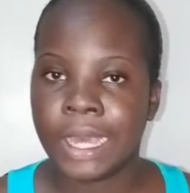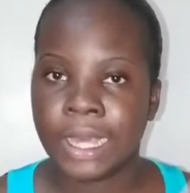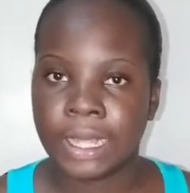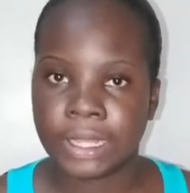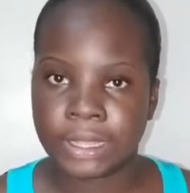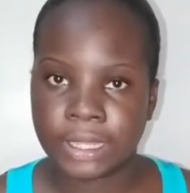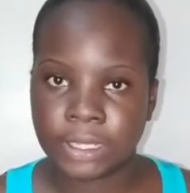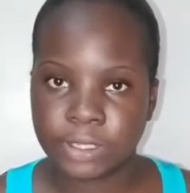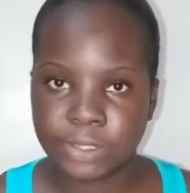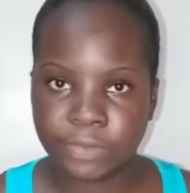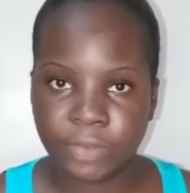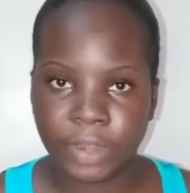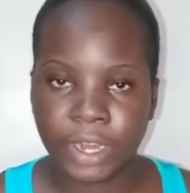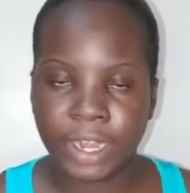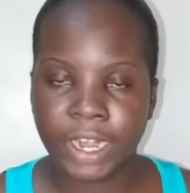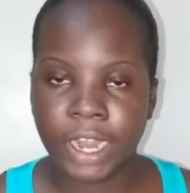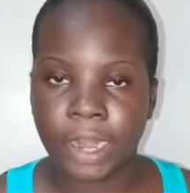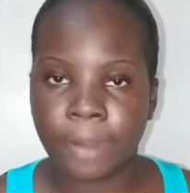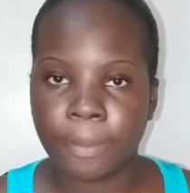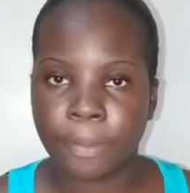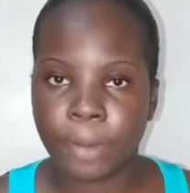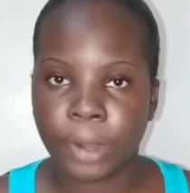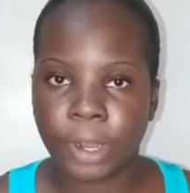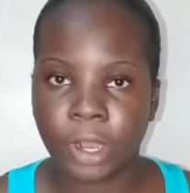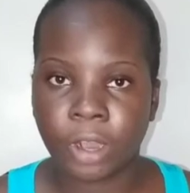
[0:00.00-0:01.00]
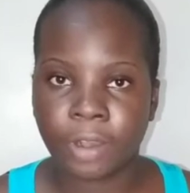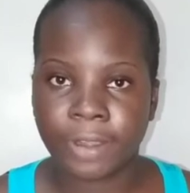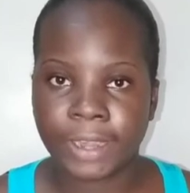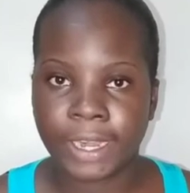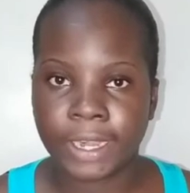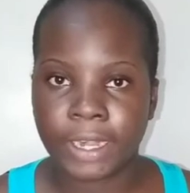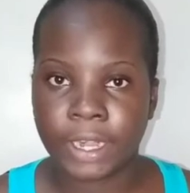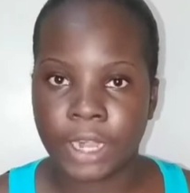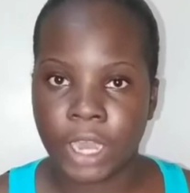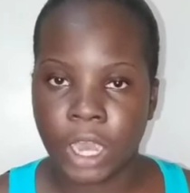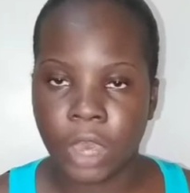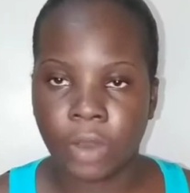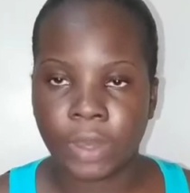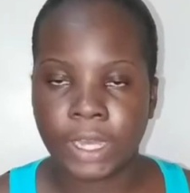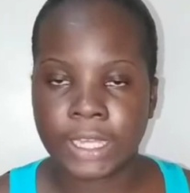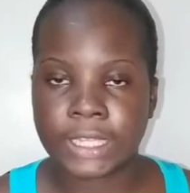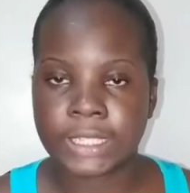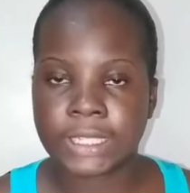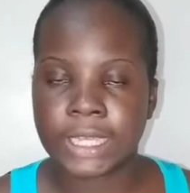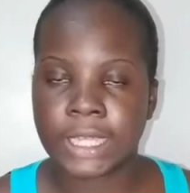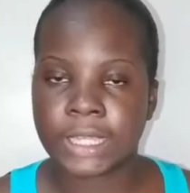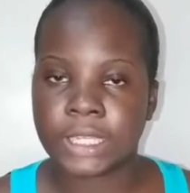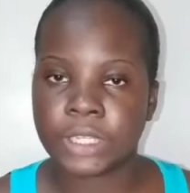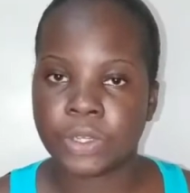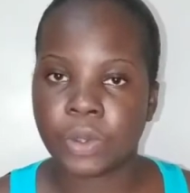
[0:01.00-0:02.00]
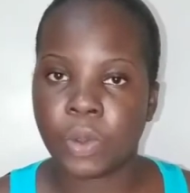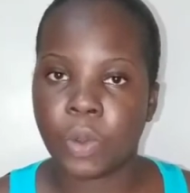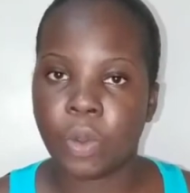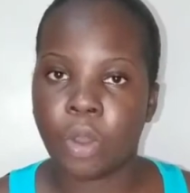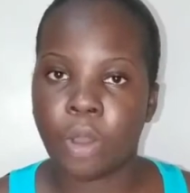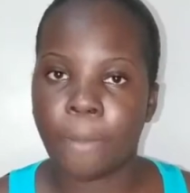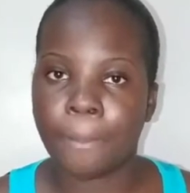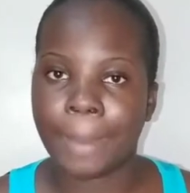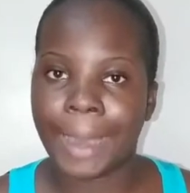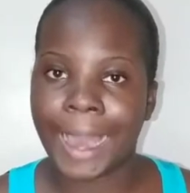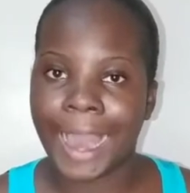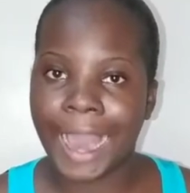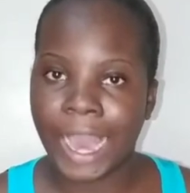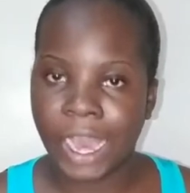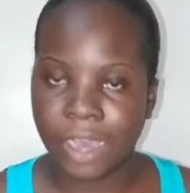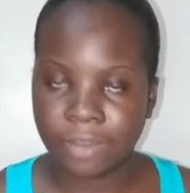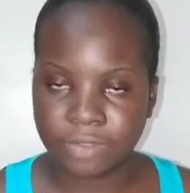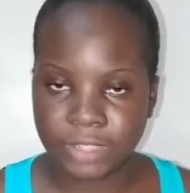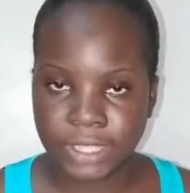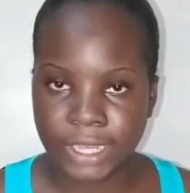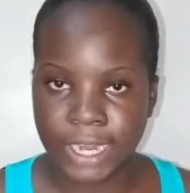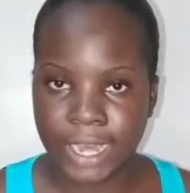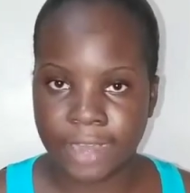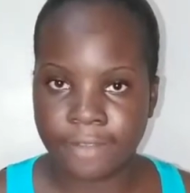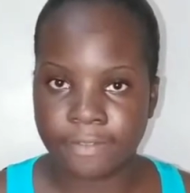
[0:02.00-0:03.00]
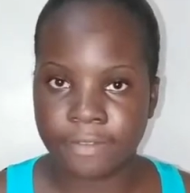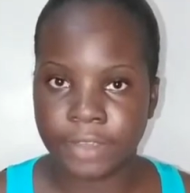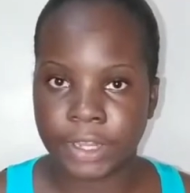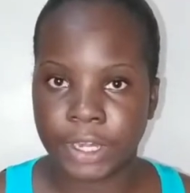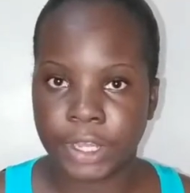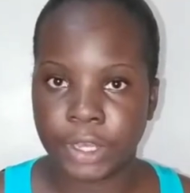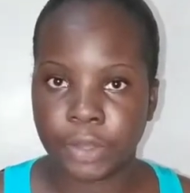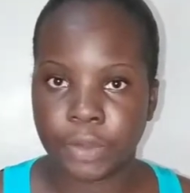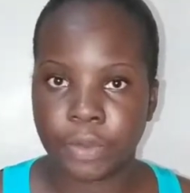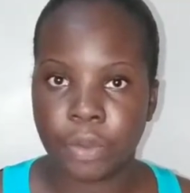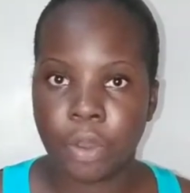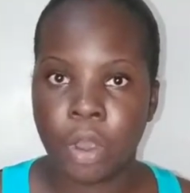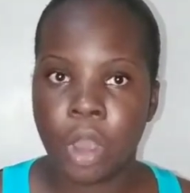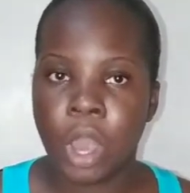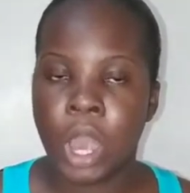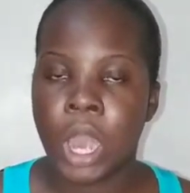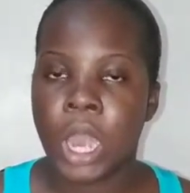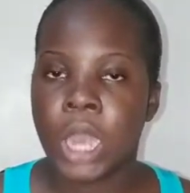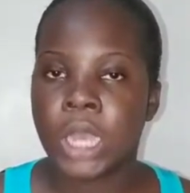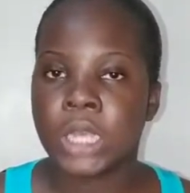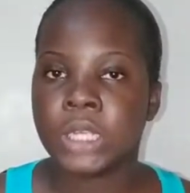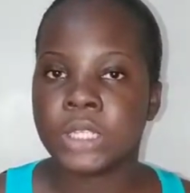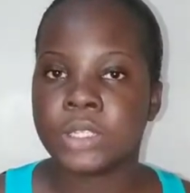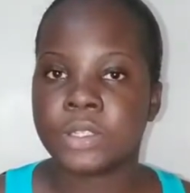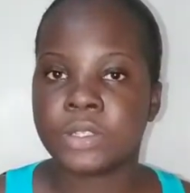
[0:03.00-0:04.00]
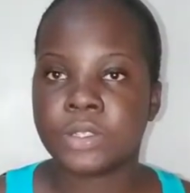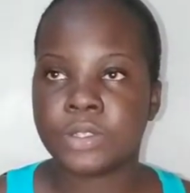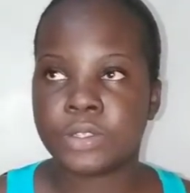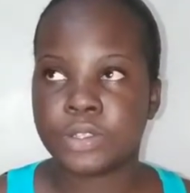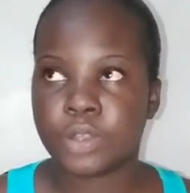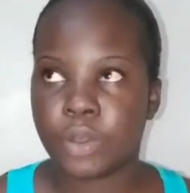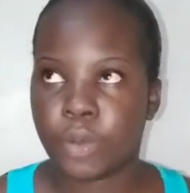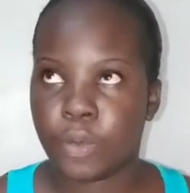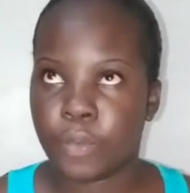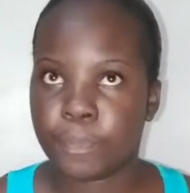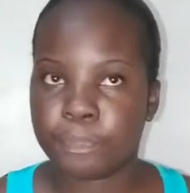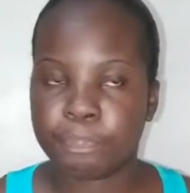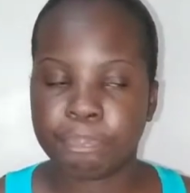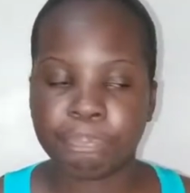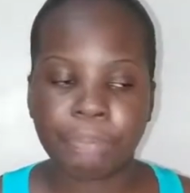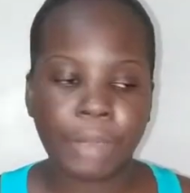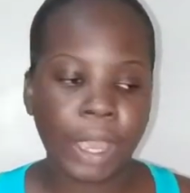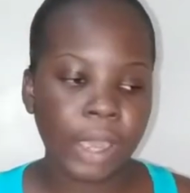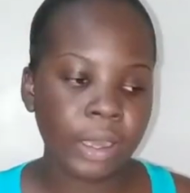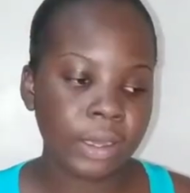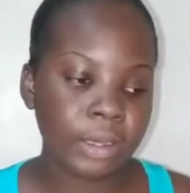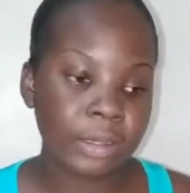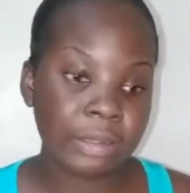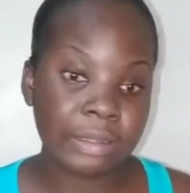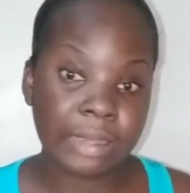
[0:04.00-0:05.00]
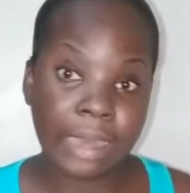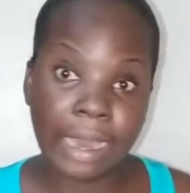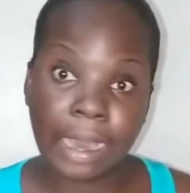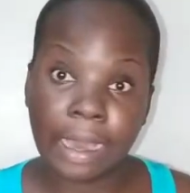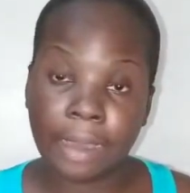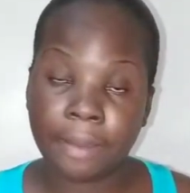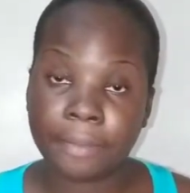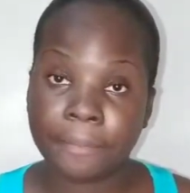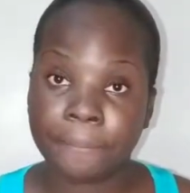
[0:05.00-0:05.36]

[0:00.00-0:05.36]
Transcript: this video that I'm recording now it's set to go up after that video so yeah